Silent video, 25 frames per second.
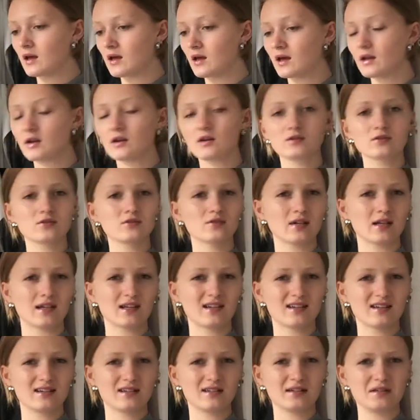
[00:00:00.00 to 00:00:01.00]
And also like
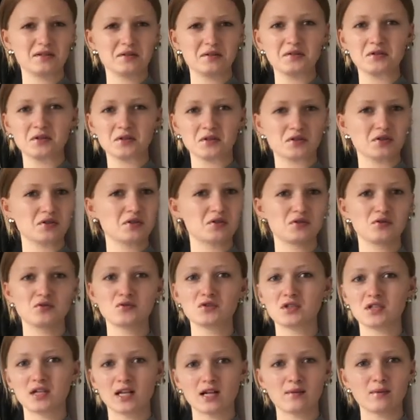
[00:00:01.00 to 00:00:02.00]
just to
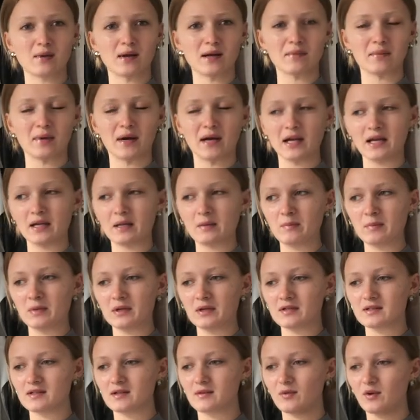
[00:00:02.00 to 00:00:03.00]
settle my mind
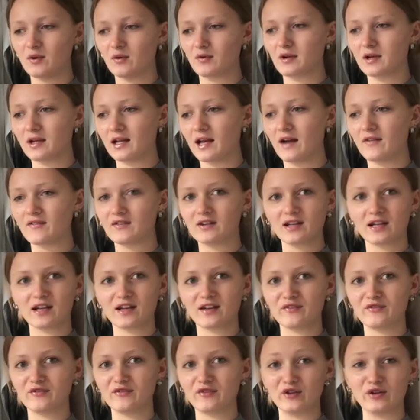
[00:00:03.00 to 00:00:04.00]
because I'm already having like
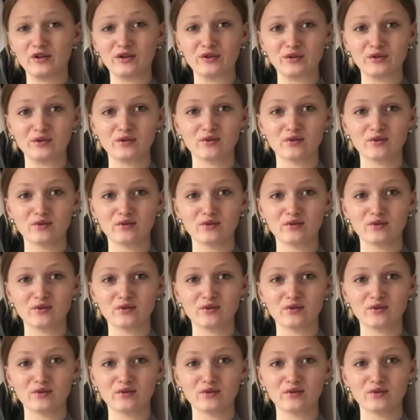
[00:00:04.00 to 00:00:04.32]
a full-on